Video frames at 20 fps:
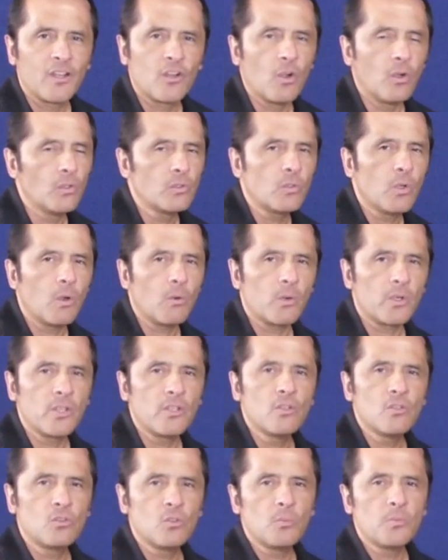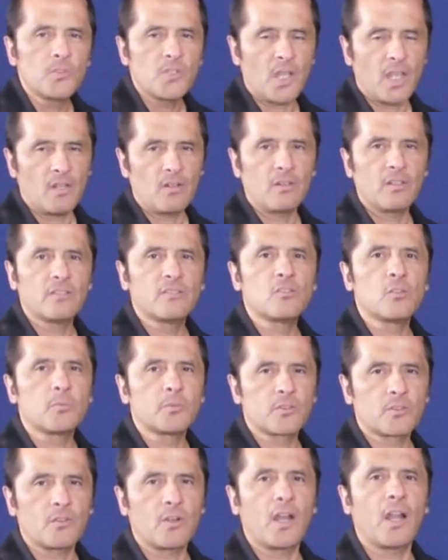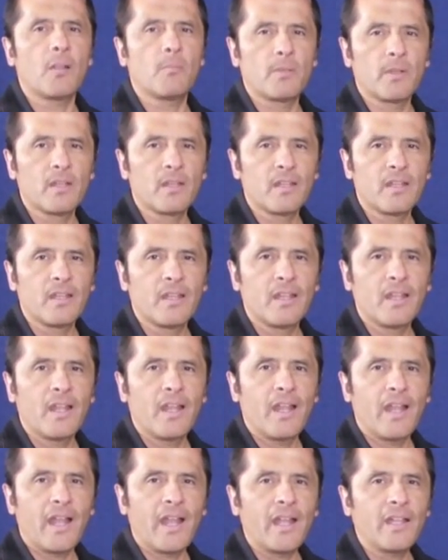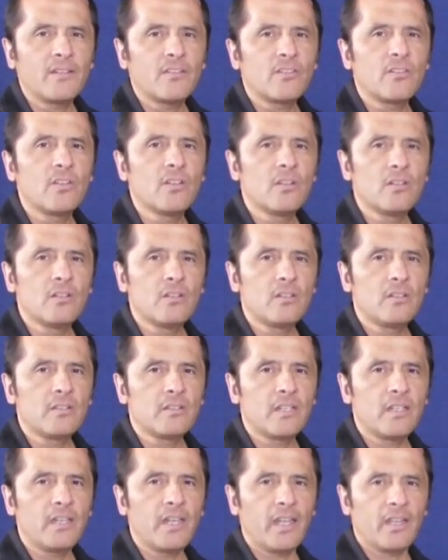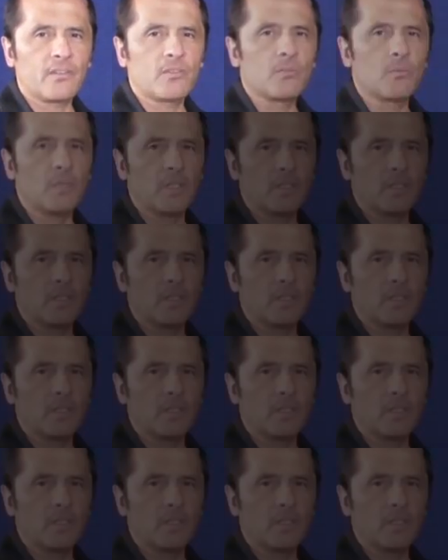go to our YouTube channel and subscribe. Until the next